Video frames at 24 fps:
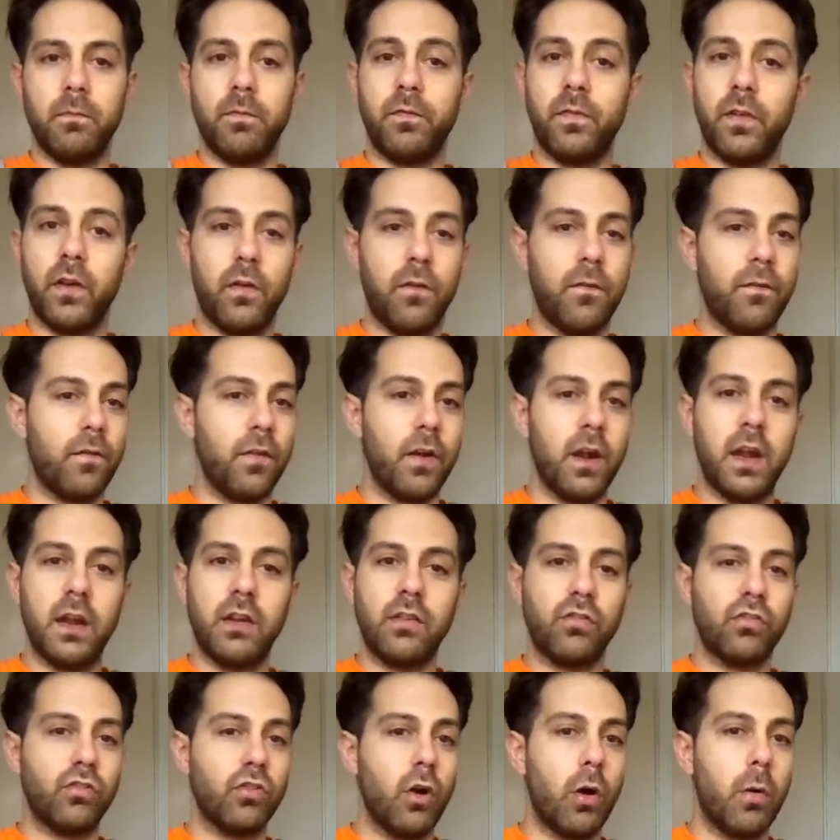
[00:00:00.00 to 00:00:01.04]
Feel
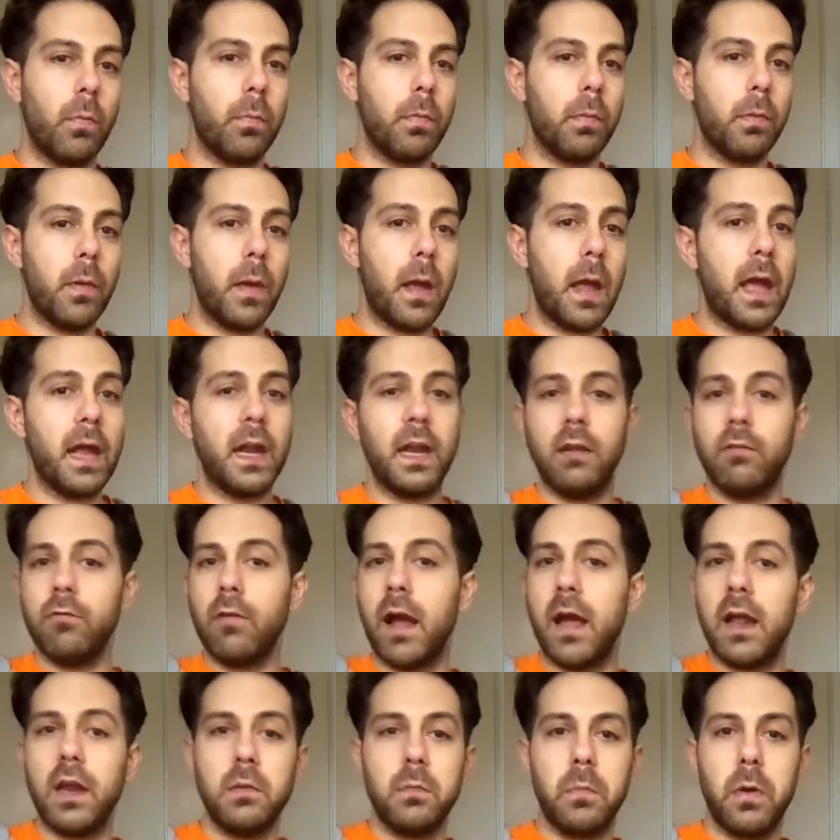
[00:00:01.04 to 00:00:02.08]
free to stop any
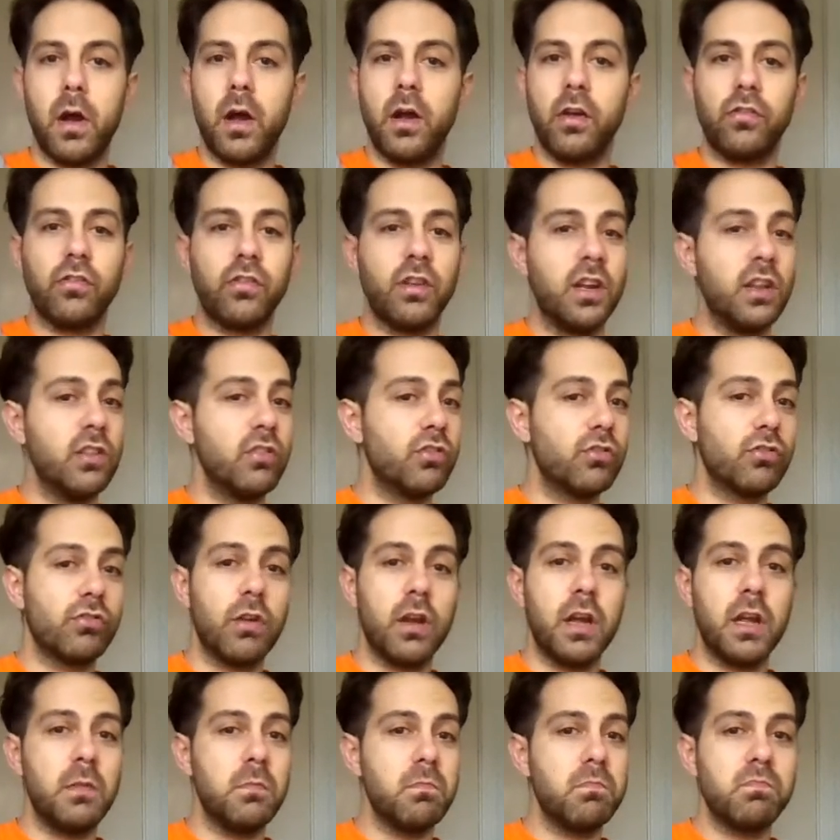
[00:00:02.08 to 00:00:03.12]
random person in the
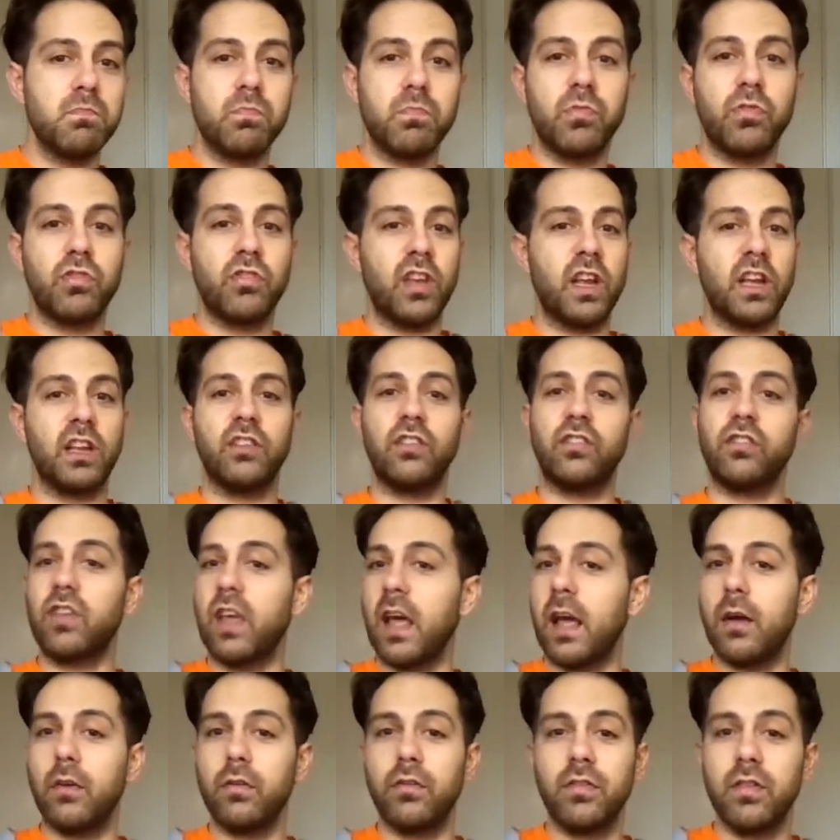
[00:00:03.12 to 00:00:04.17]
street, sing the
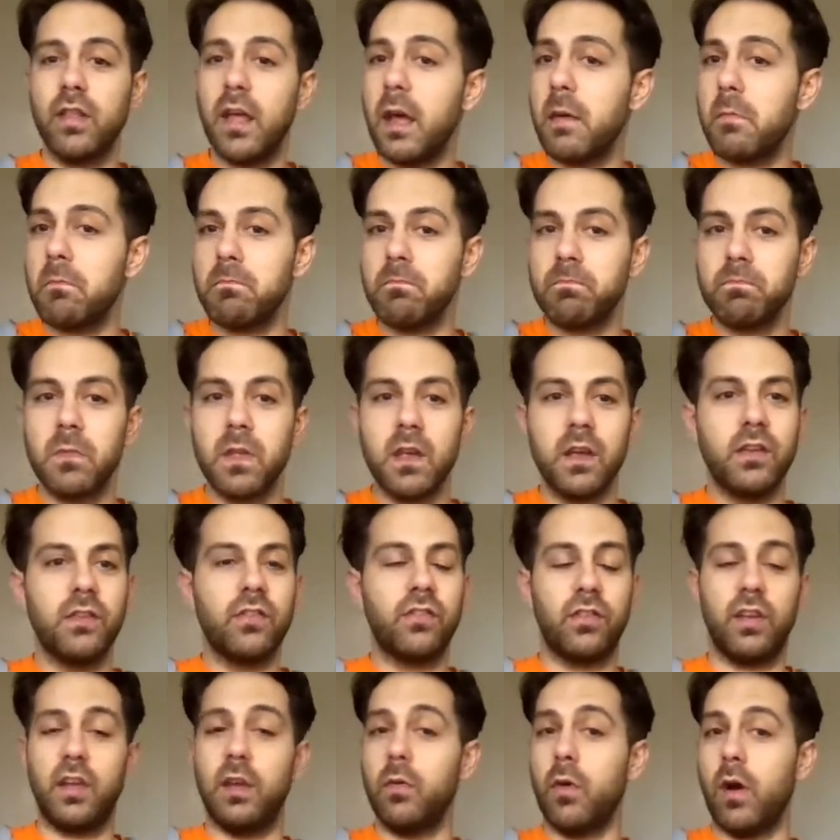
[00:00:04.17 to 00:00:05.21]
scale to them,
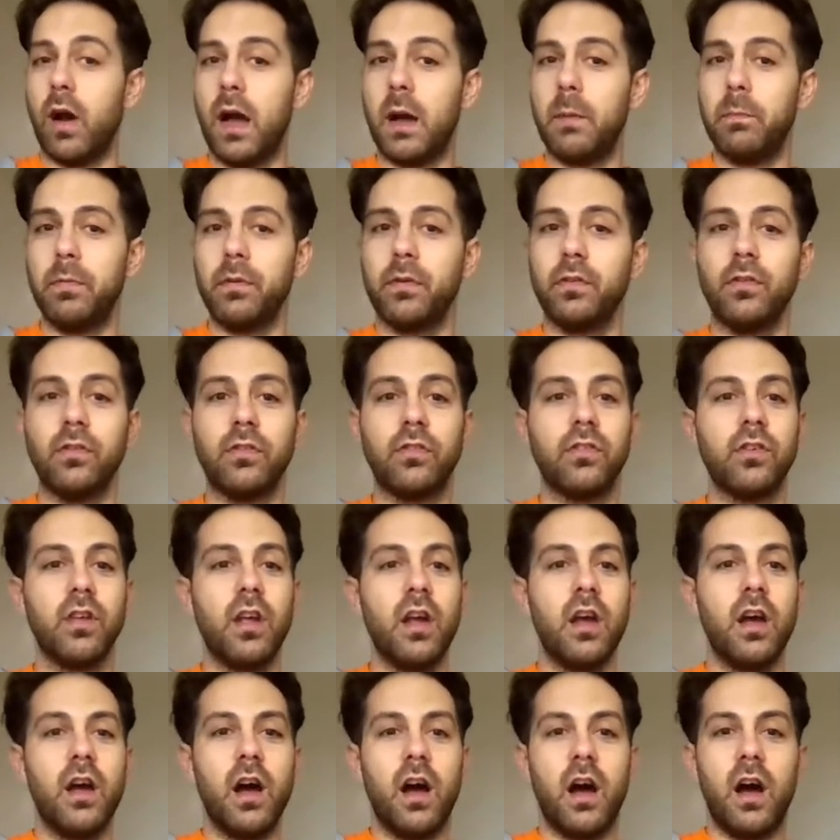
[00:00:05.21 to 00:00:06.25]
see what happens.
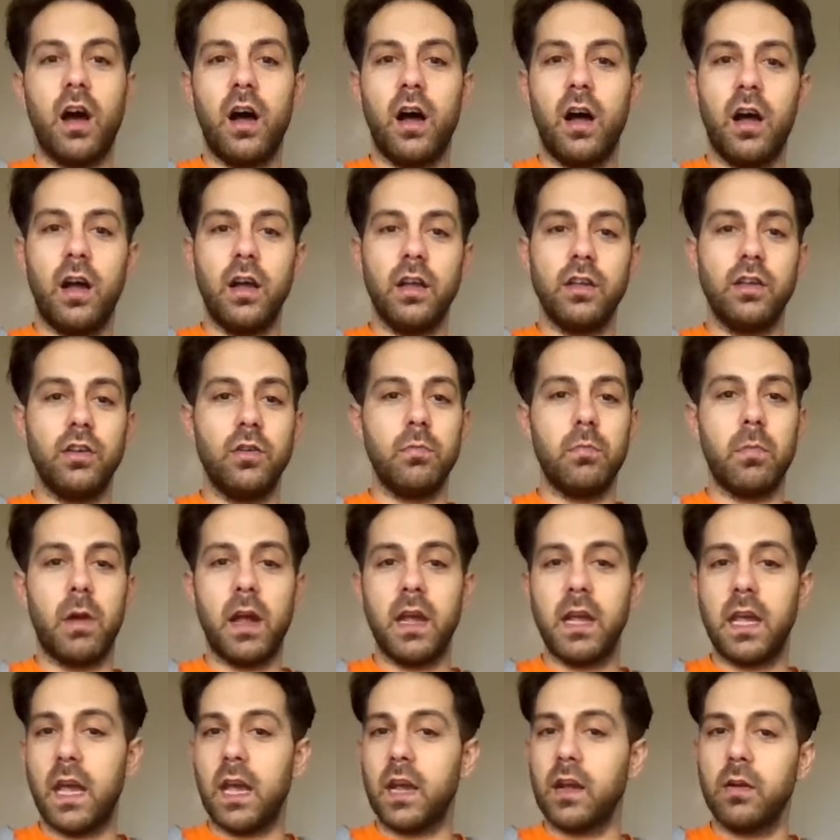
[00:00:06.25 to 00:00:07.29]
You
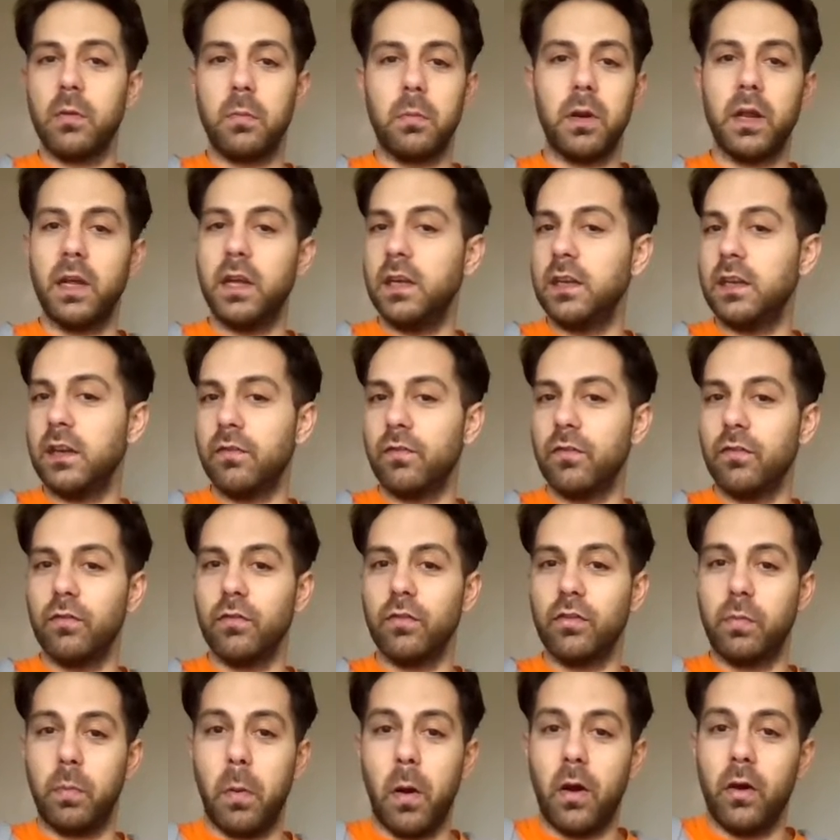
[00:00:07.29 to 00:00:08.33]
may get a completely
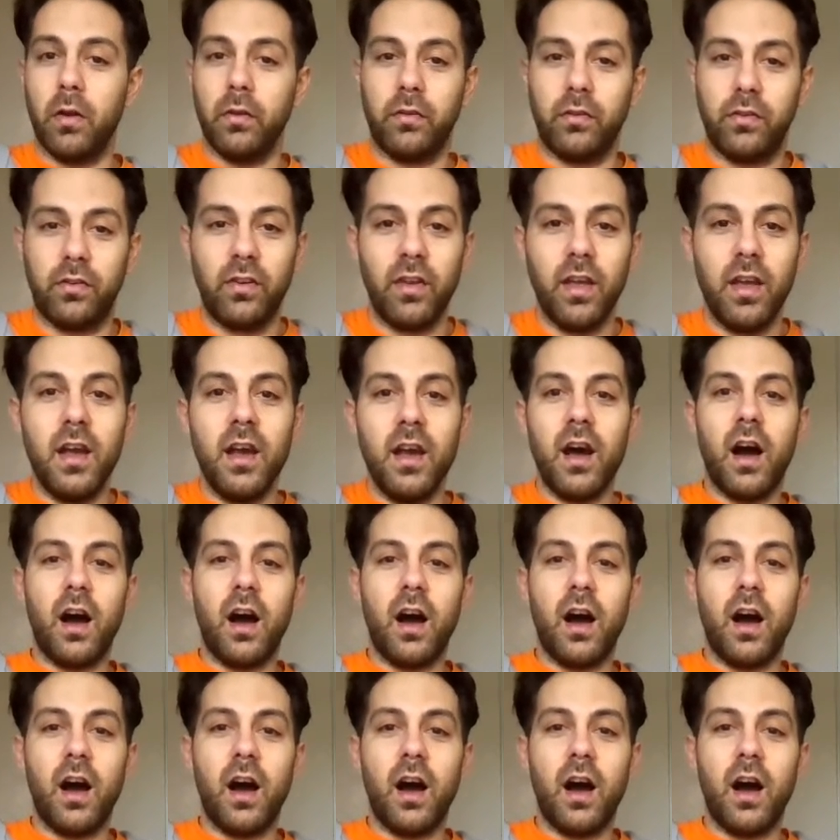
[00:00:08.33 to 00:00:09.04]
different response.